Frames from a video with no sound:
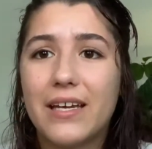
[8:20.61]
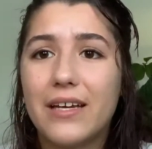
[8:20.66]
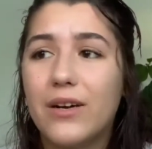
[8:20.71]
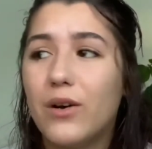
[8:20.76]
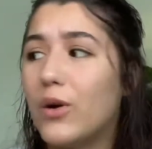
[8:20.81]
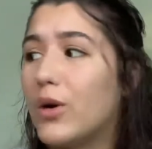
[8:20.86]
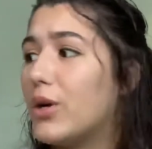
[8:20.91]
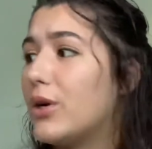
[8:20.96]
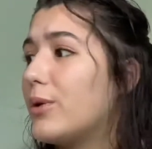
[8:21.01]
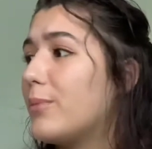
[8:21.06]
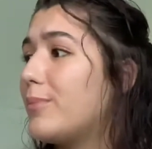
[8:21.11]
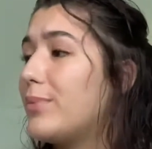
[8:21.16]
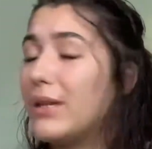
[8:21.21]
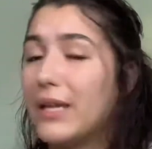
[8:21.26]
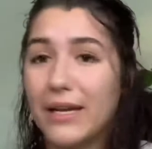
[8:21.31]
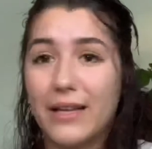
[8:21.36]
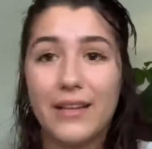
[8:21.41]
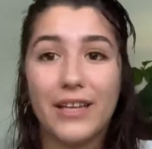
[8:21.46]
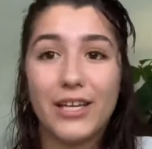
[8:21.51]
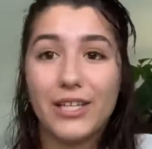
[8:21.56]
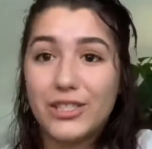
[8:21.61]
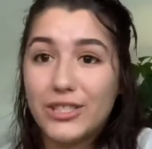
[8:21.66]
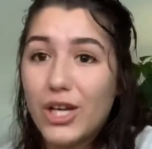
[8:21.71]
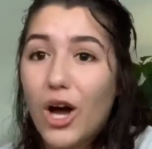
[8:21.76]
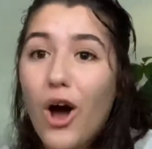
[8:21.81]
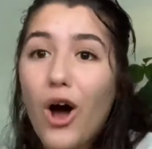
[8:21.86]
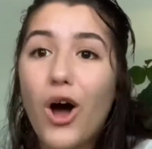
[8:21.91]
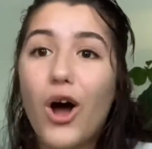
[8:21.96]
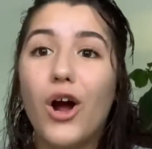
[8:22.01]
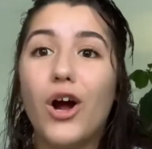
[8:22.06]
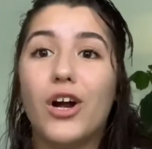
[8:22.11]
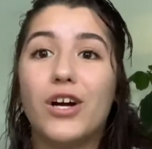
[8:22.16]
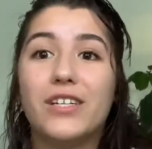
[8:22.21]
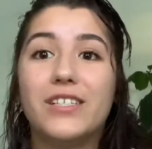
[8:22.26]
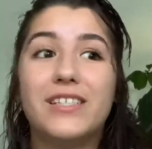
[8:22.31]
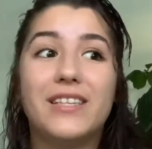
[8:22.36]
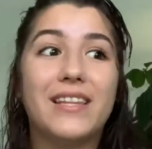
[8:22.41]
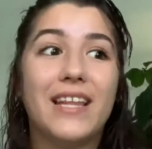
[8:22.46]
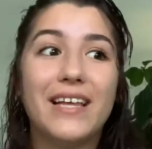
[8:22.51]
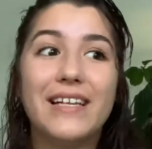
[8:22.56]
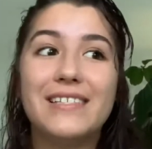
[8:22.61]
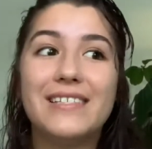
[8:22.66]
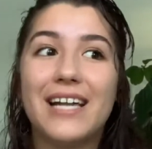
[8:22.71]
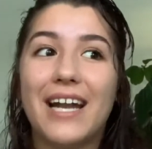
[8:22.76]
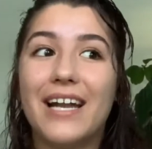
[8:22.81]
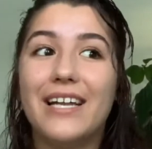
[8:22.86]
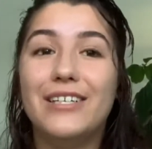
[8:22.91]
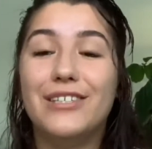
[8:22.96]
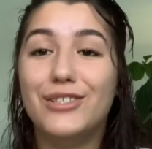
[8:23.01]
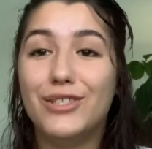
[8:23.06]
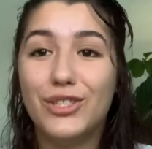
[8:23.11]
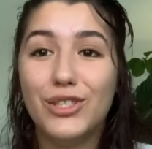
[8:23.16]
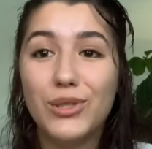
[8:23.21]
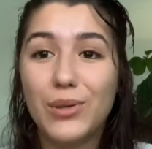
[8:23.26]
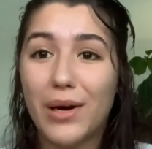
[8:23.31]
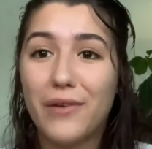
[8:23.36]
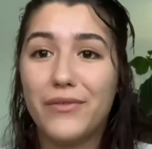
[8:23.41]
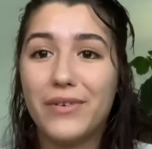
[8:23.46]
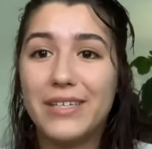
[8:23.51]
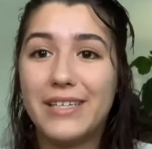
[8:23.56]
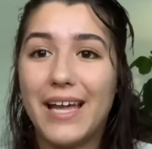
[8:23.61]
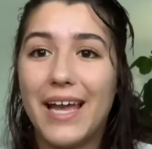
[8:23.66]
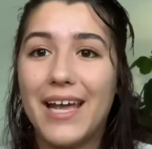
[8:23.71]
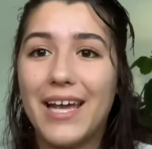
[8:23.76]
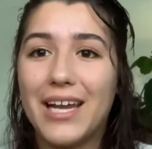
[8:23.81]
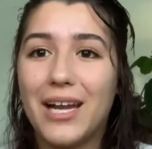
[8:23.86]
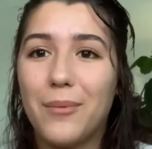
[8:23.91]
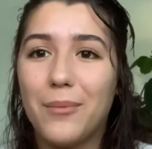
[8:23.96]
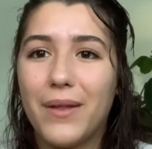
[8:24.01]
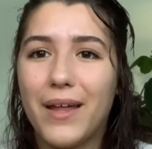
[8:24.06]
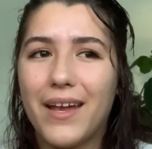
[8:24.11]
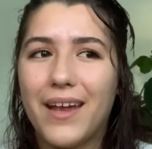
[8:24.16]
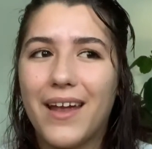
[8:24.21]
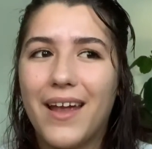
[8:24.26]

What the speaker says: or playing the guitar, things that I do every day. And I'm like,